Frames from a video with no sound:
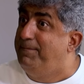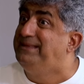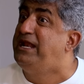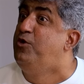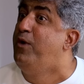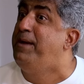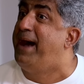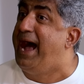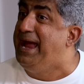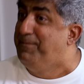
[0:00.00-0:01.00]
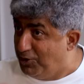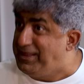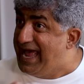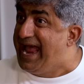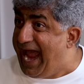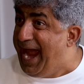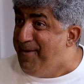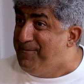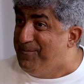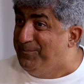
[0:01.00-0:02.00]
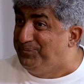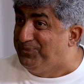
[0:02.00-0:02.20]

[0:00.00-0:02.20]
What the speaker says: But then who am I? Because I am.